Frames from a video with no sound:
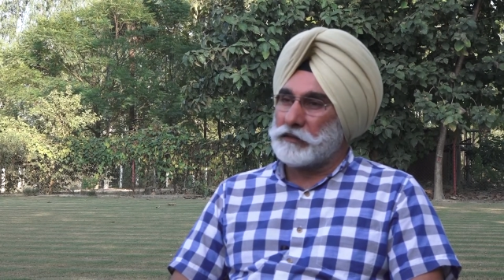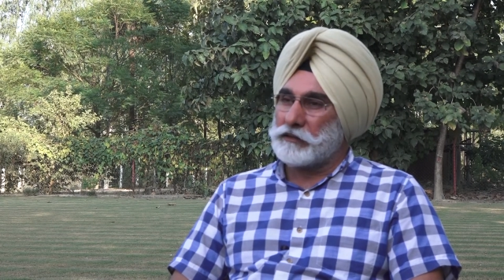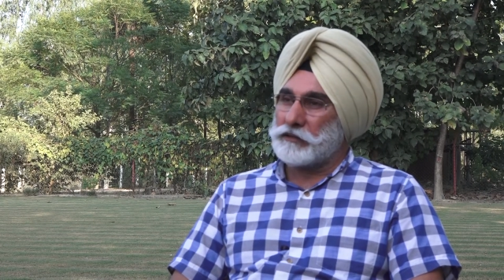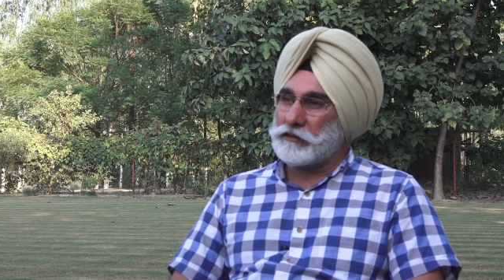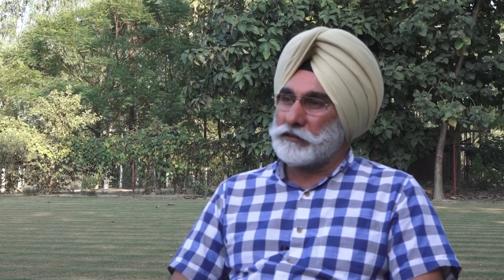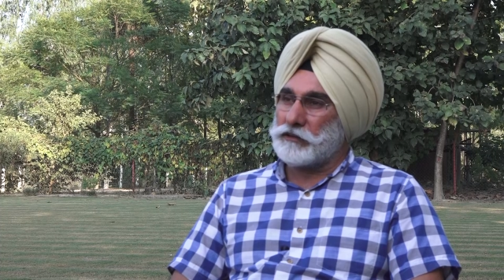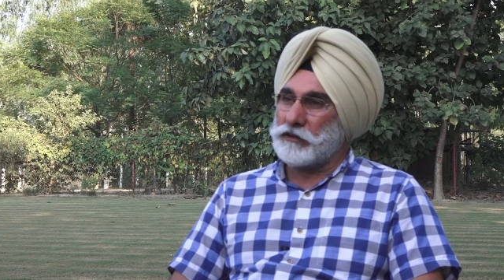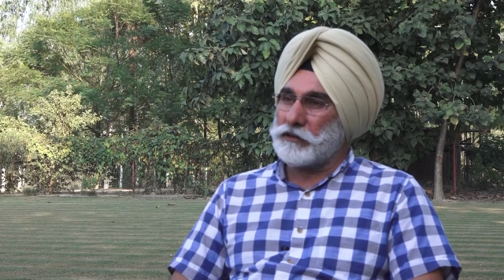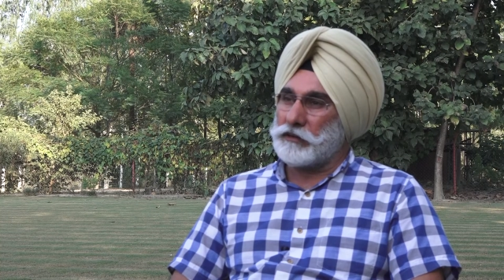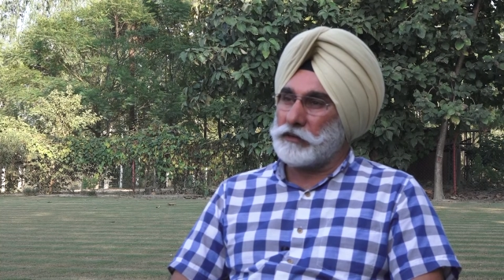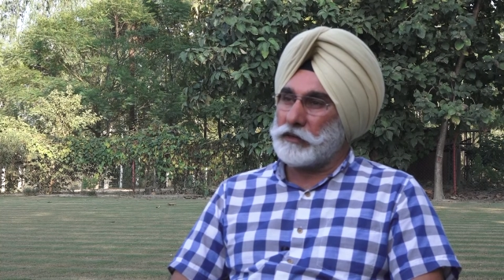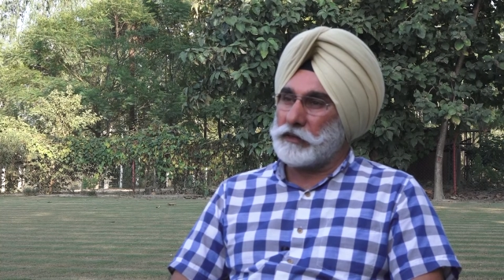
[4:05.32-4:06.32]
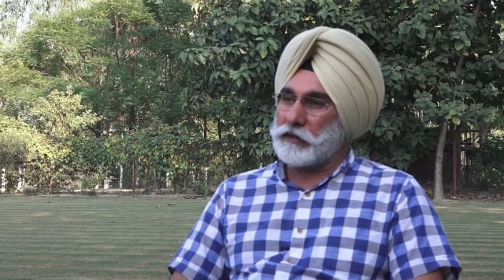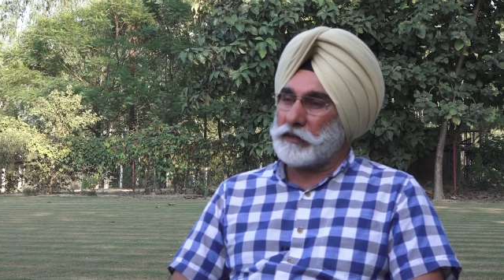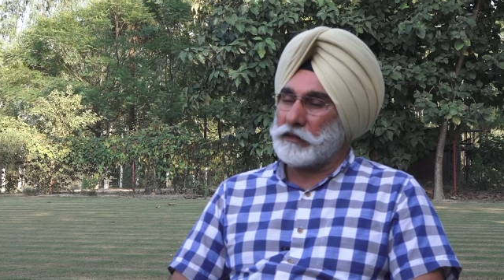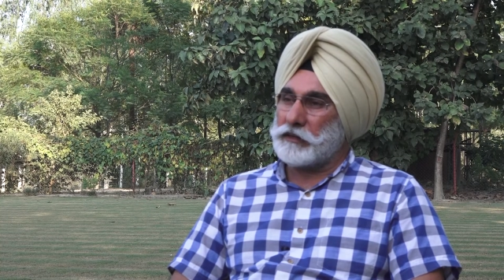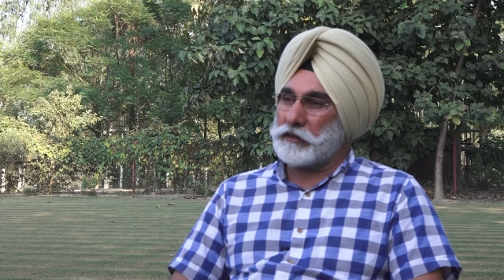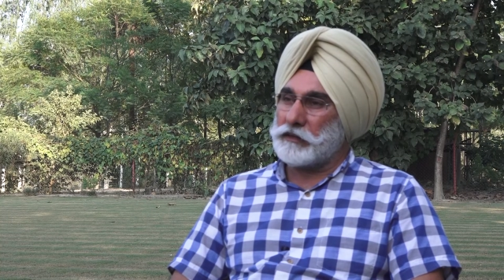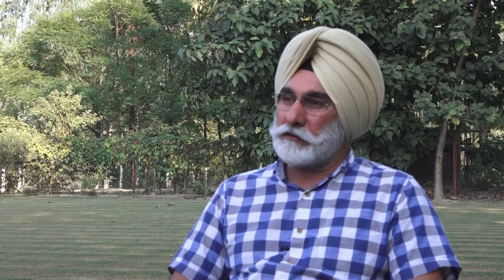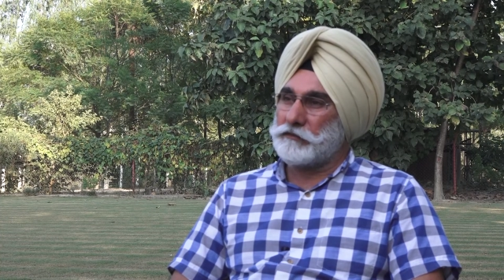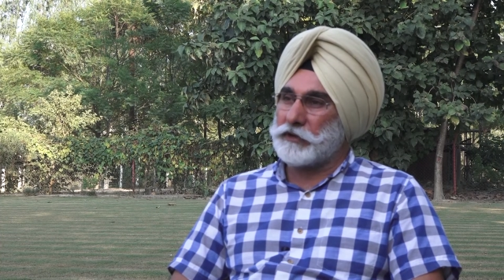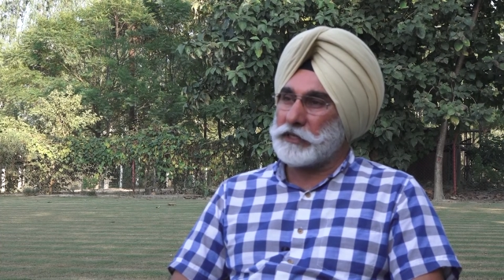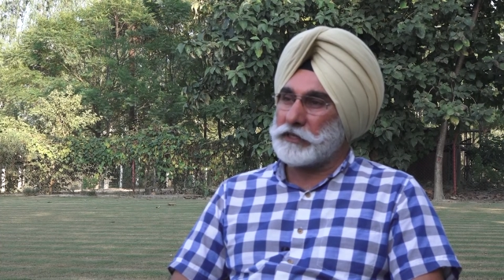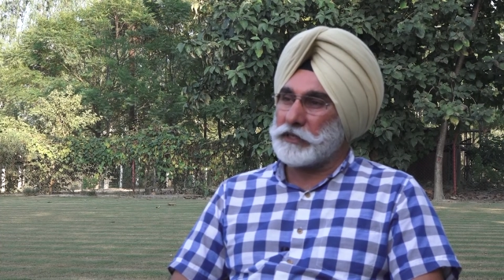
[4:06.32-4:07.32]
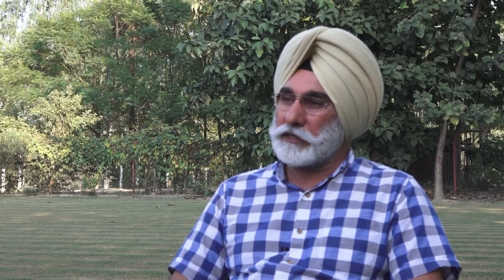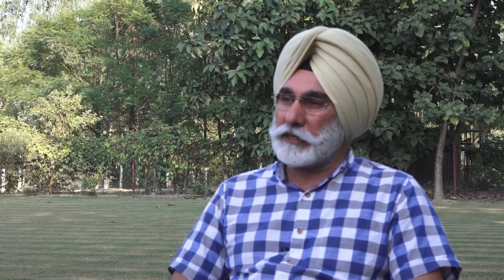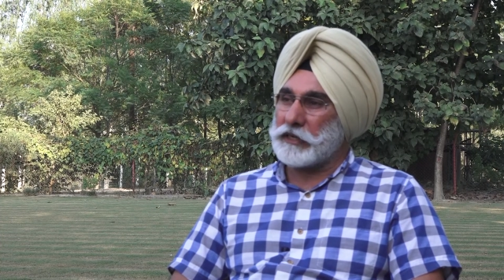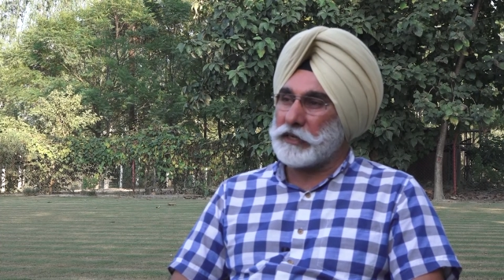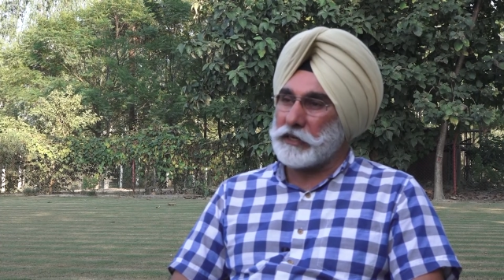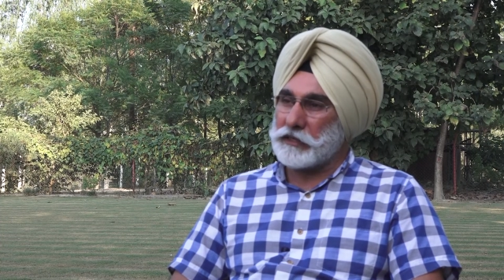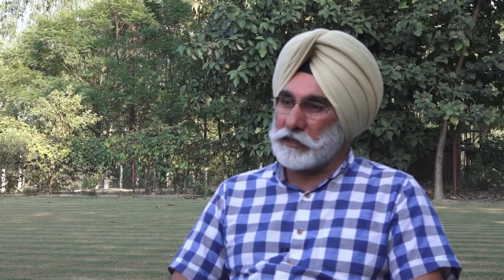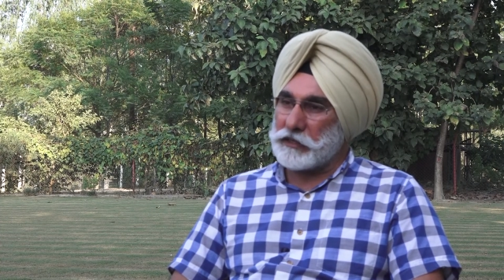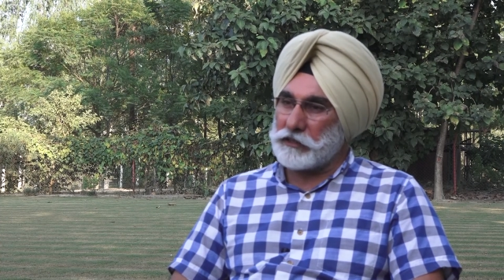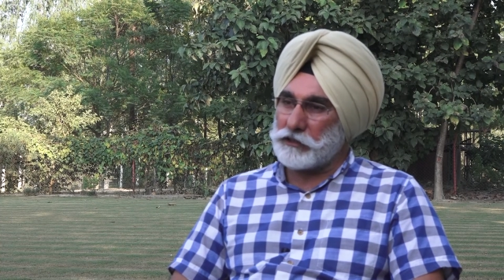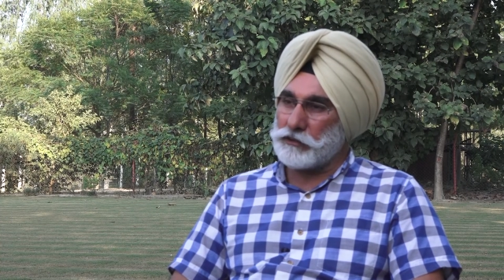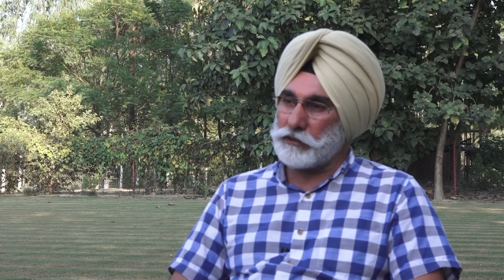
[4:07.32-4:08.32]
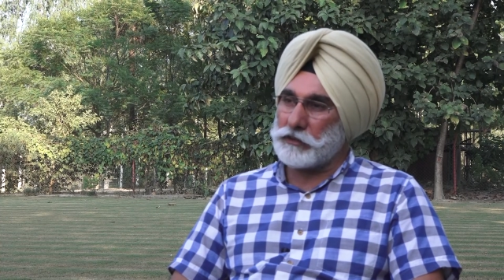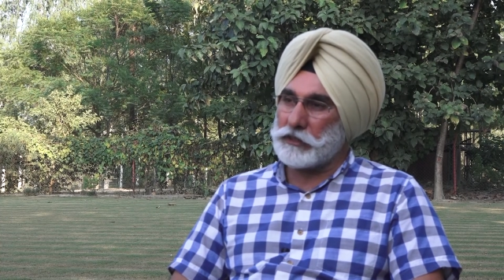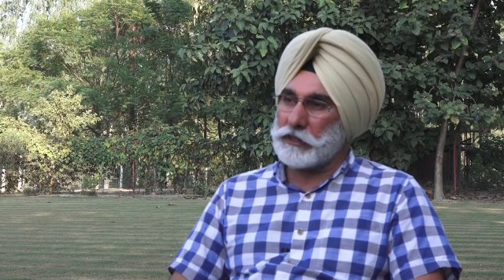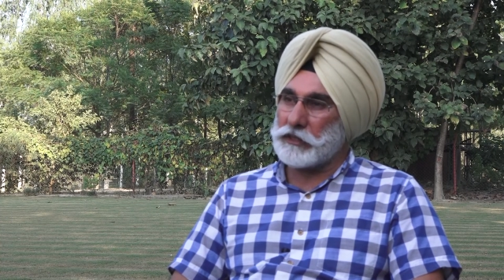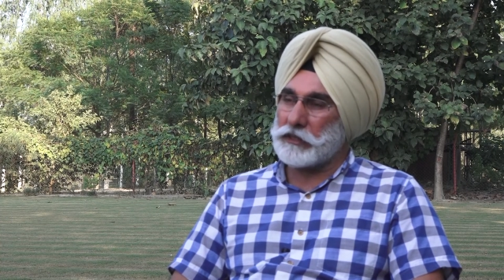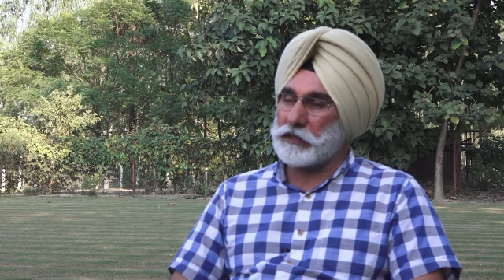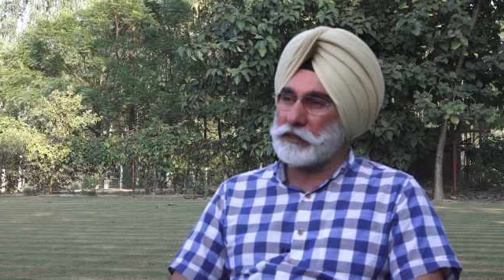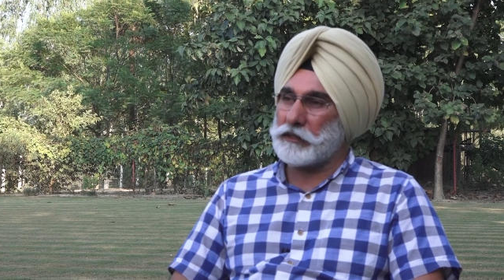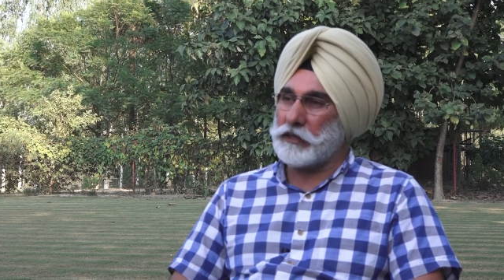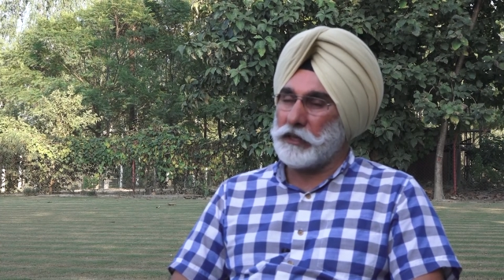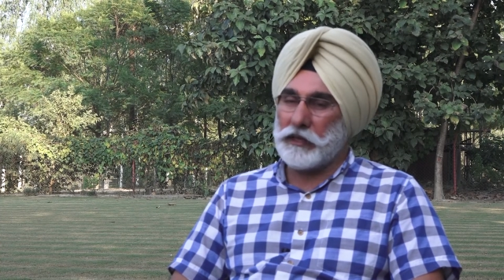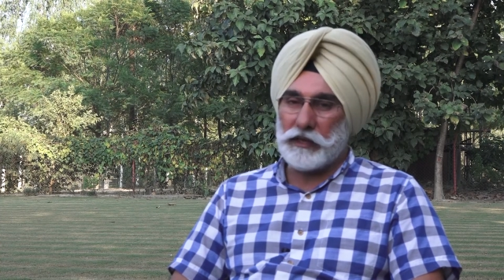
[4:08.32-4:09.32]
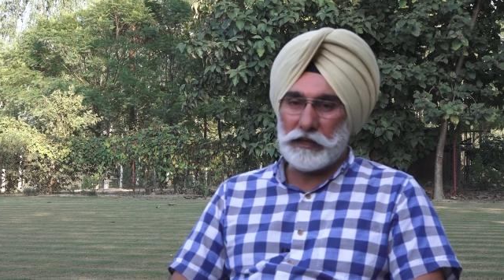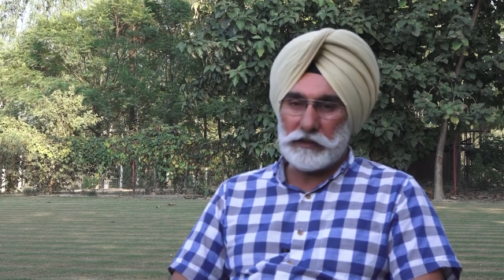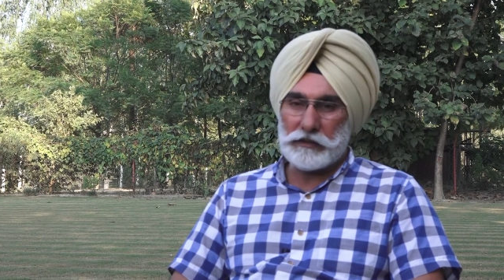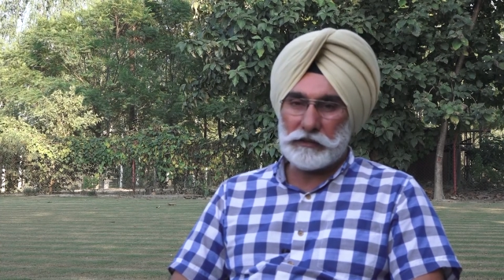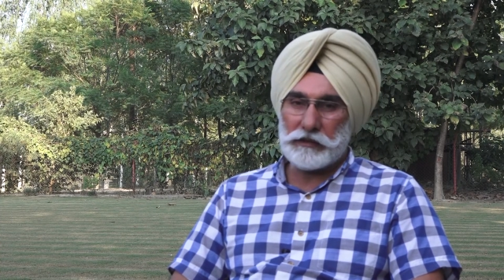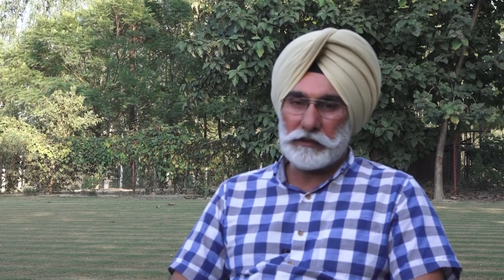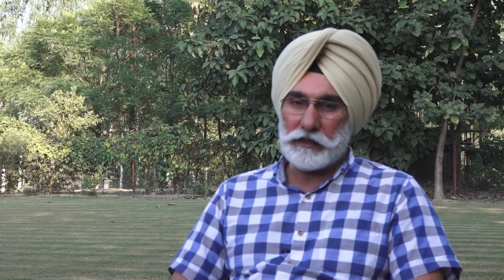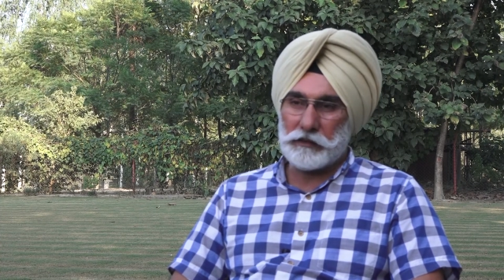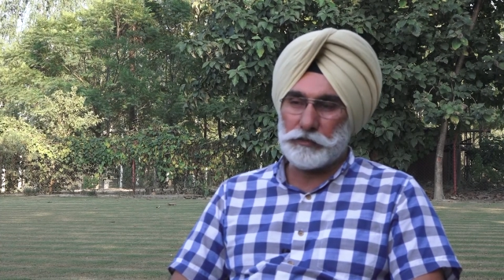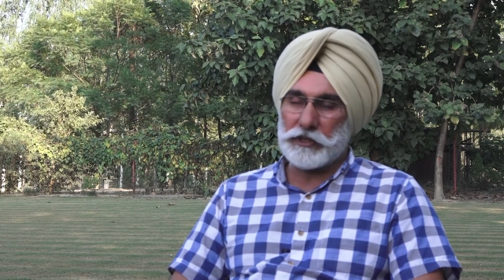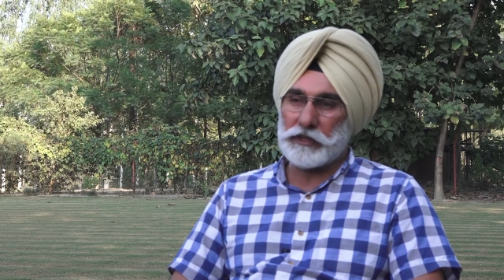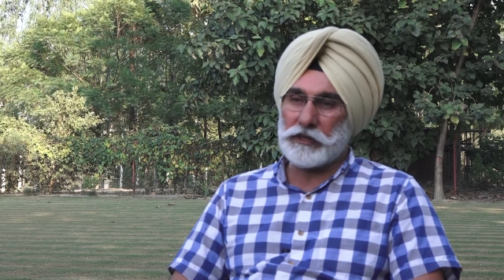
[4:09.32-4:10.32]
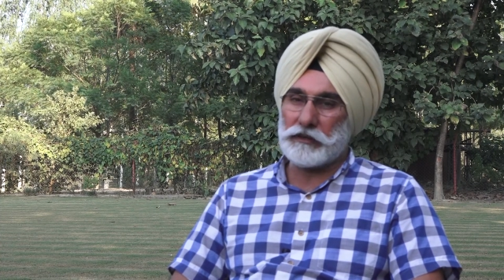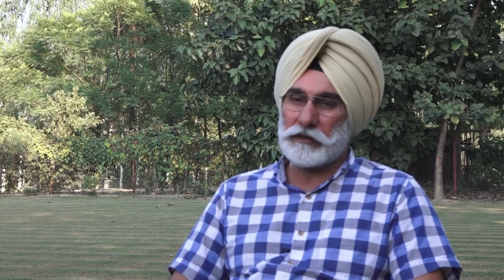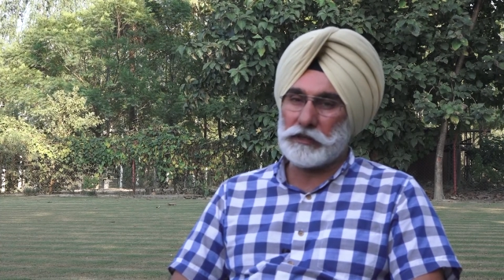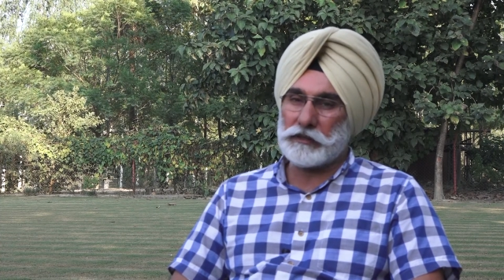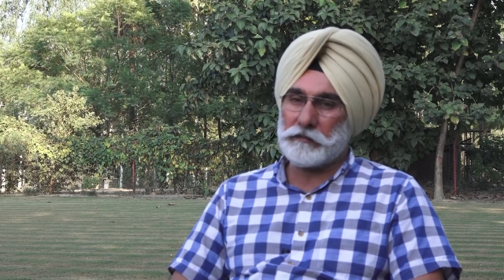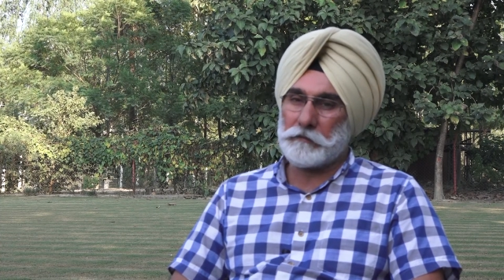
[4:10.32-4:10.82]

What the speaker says: So, which is a deterrent to the yield in particular,